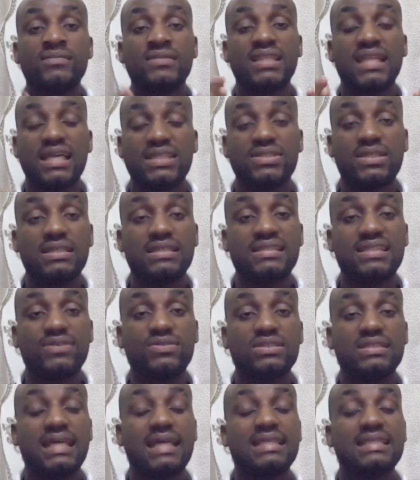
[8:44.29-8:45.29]
That actually
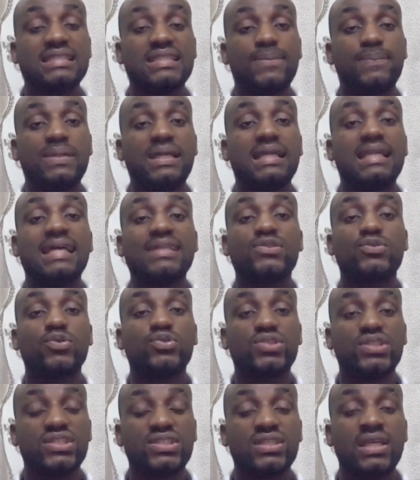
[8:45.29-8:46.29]
tells you that he's a player that
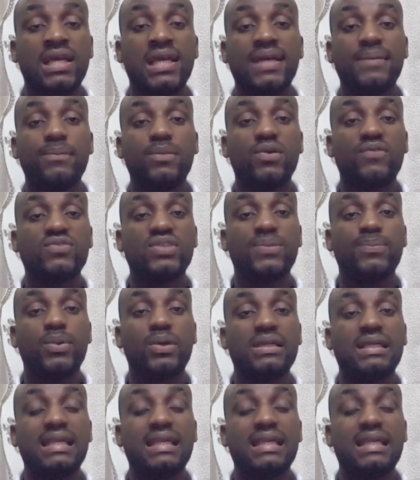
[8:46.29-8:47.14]
touches more of the ball.